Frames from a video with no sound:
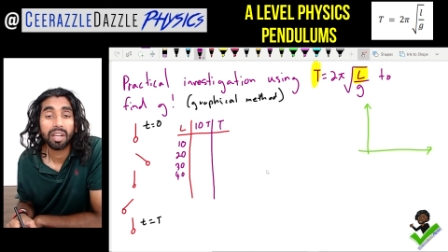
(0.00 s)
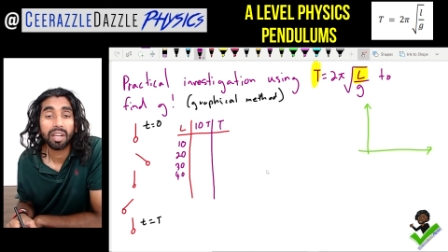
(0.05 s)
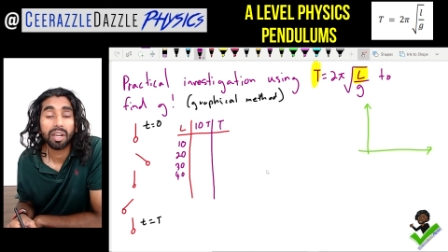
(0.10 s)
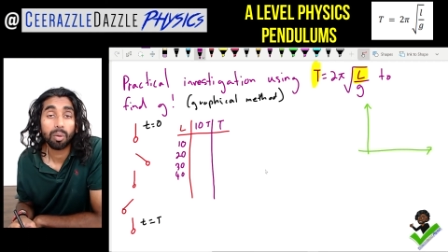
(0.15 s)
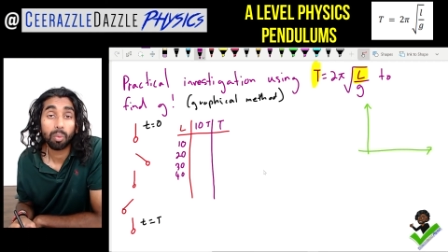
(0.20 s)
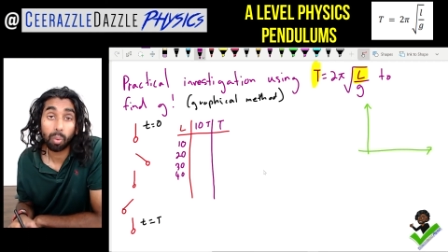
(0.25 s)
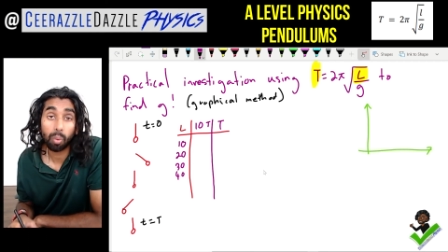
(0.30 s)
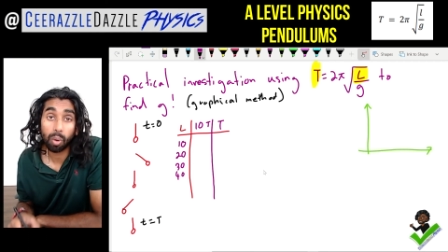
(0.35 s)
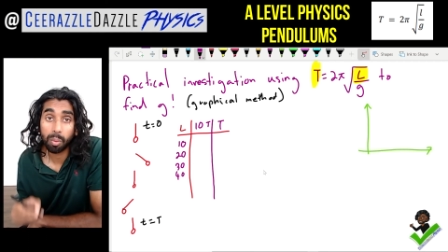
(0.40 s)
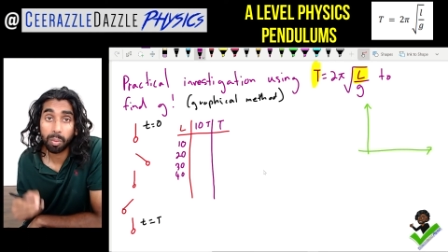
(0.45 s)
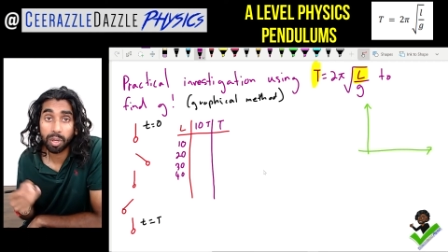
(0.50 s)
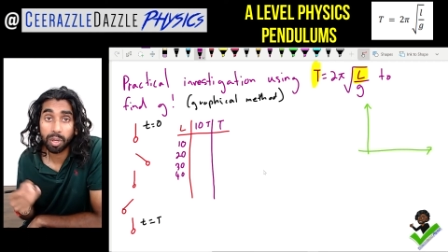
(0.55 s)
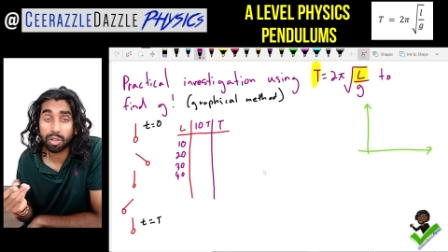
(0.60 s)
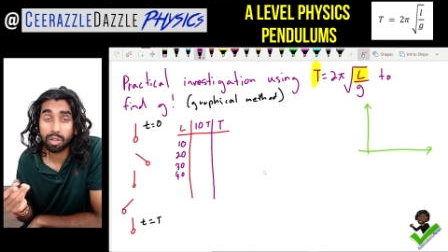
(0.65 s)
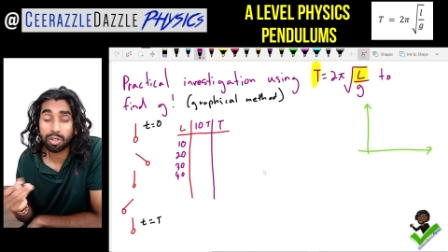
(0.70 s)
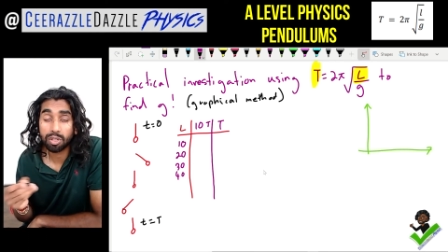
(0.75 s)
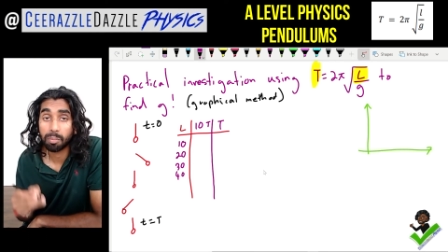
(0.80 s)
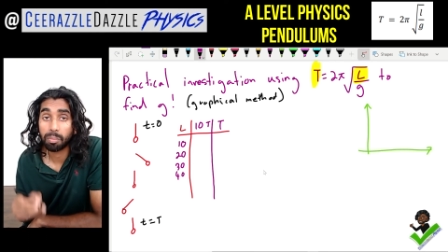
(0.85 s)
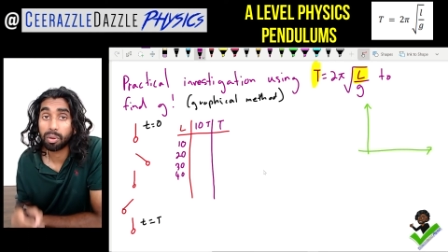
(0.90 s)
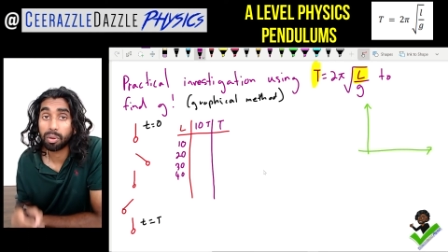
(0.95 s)
What are we going
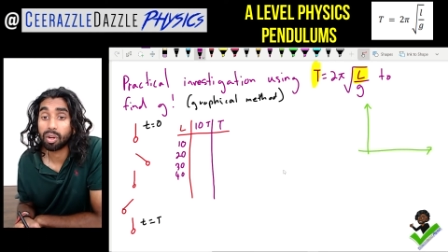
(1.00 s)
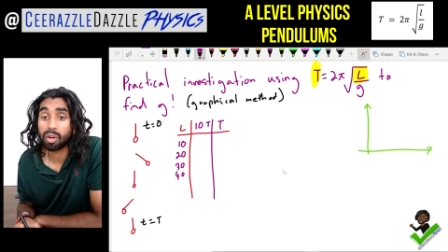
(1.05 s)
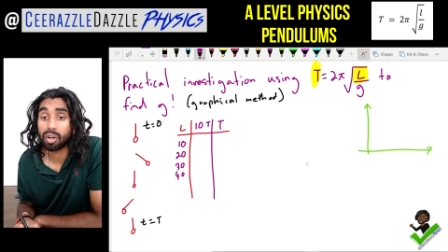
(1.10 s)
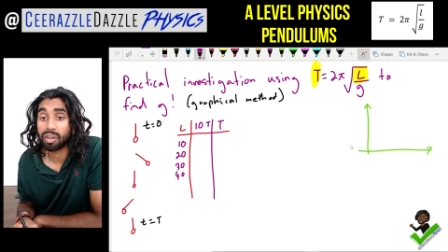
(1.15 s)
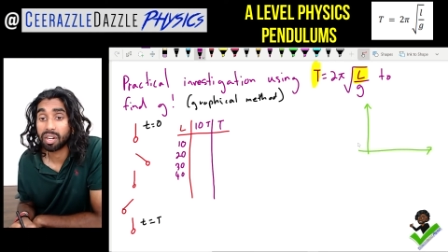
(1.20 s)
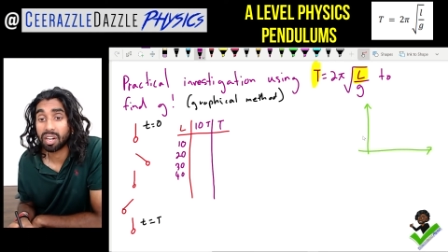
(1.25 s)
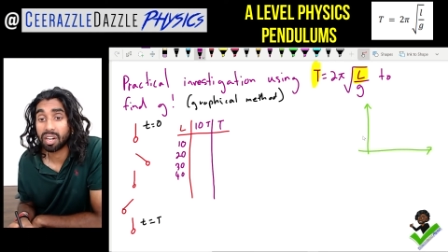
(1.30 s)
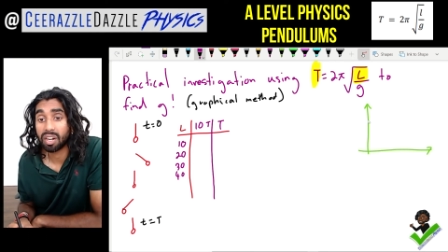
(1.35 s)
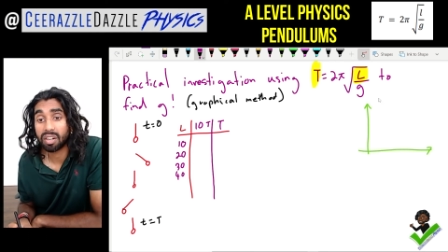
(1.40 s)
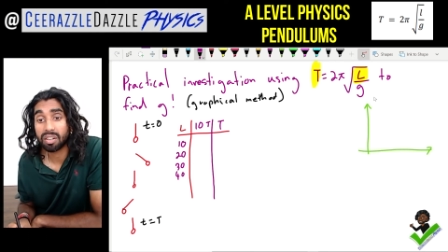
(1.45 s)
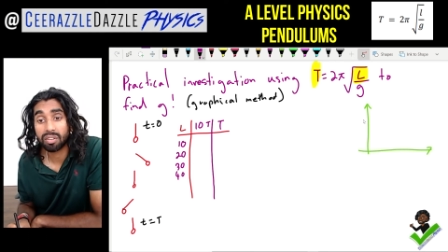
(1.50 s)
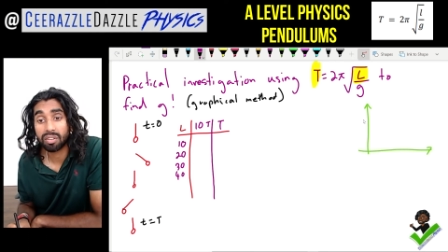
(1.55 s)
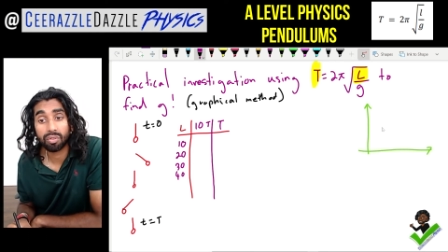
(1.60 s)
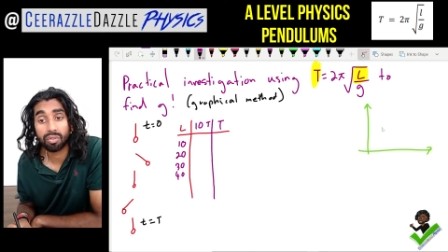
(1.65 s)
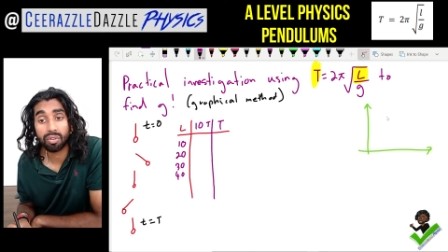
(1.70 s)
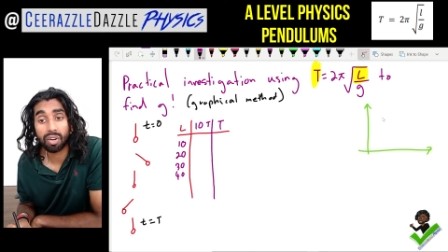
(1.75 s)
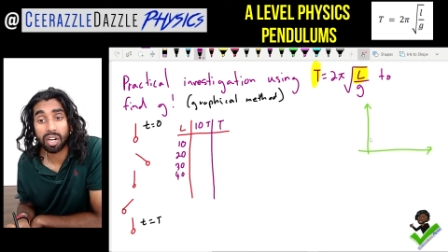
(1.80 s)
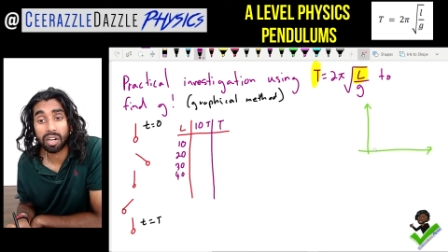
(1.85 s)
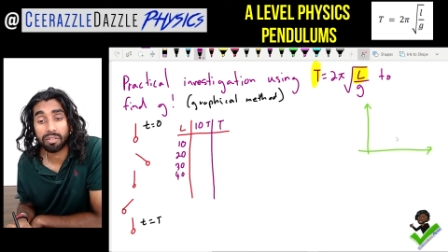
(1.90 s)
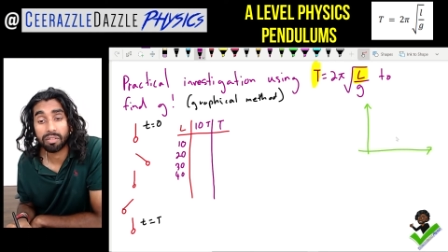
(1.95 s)
to plot on our
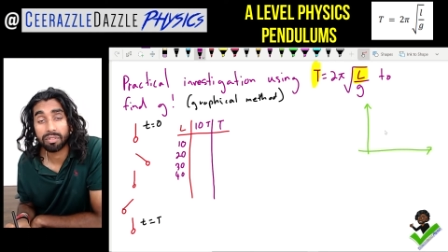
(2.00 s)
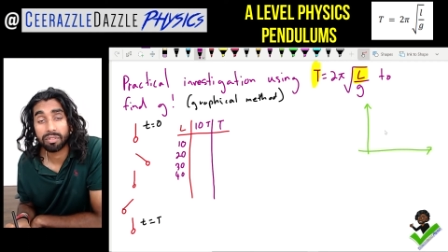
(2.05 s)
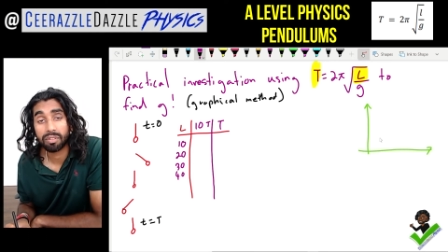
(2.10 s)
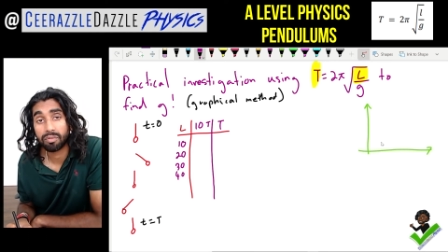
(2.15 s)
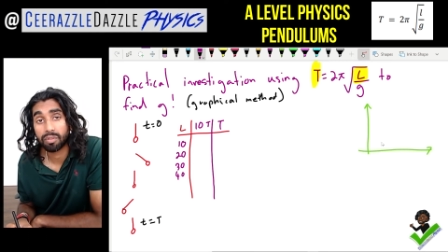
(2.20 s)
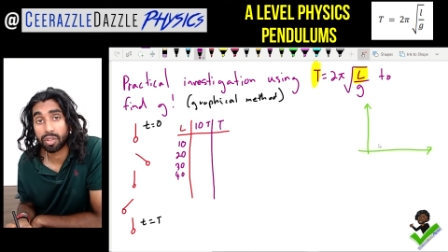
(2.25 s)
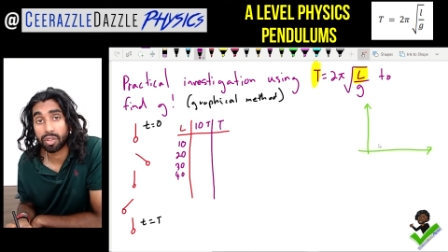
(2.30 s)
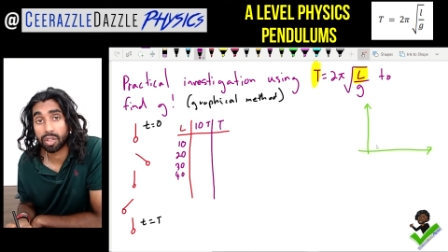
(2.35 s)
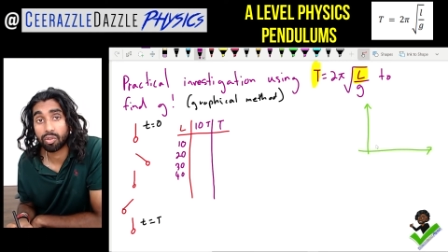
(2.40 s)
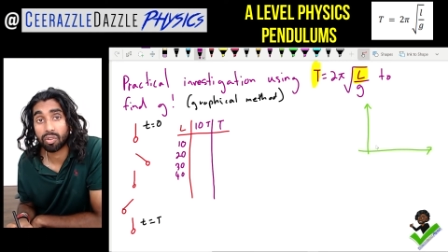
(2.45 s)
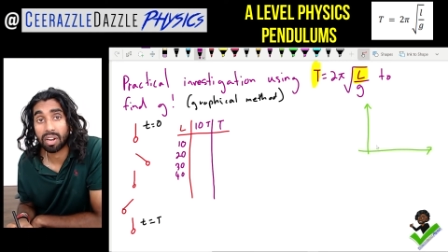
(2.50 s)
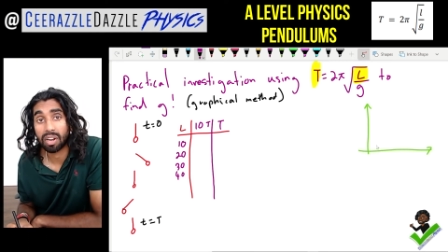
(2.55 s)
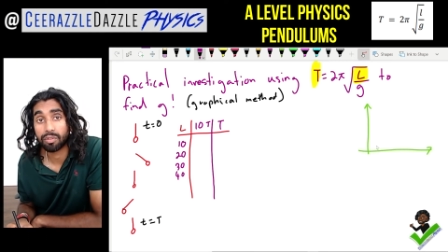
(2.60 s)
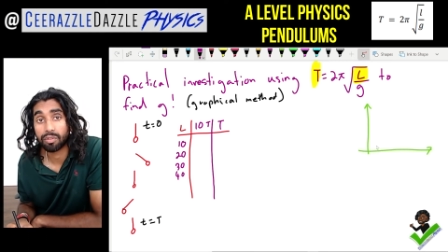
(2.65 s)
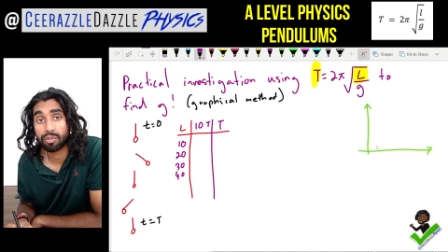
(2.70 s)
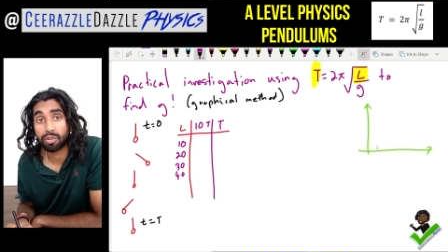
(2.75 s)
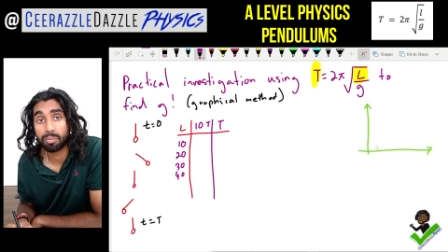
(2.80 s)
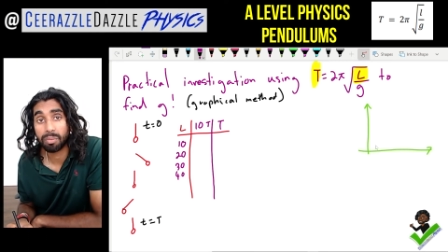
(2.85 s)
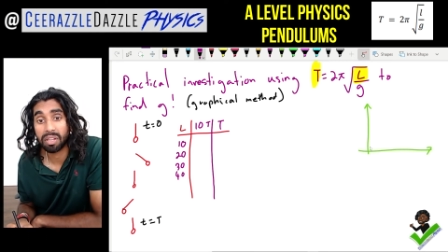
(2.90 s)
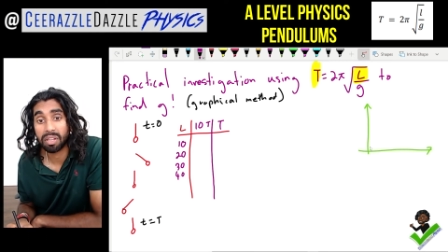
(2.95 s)
graph for the
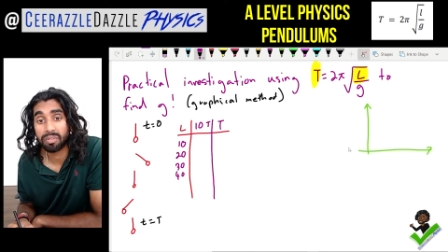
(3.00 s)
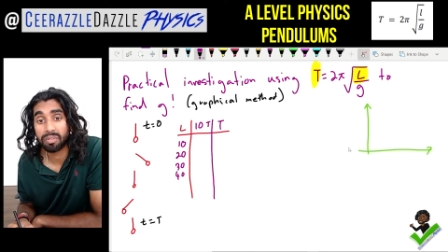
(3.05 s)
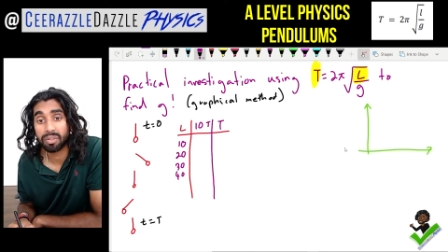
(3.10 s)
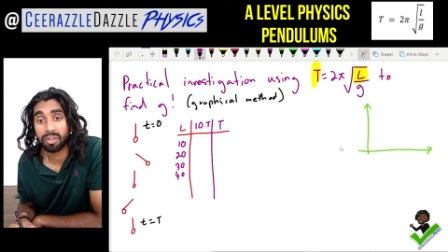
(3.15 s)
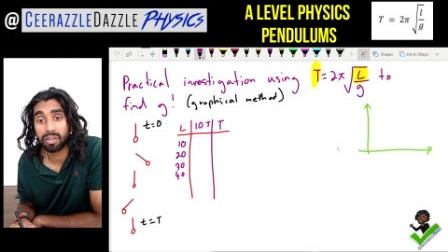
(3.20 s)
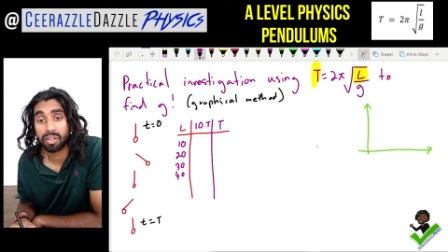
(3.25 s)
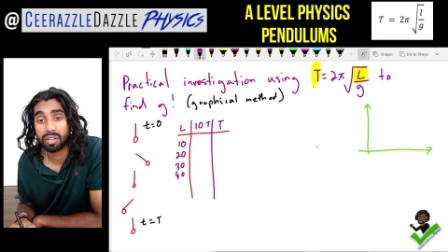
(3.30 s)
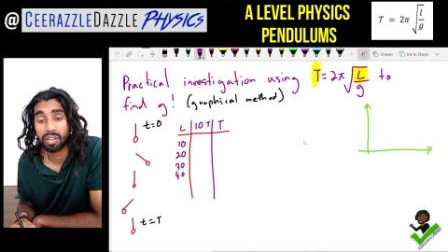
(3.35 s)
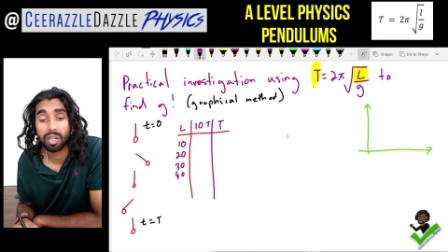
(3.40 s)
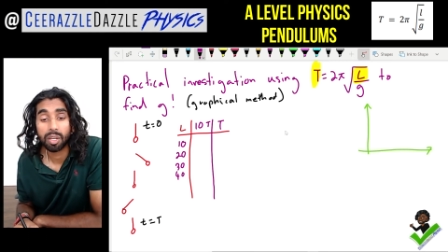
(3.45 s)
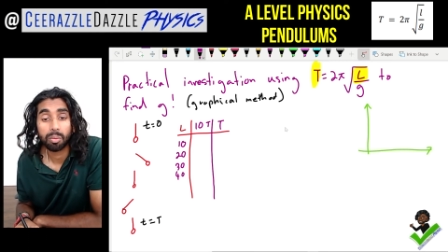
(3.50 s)
graphical method?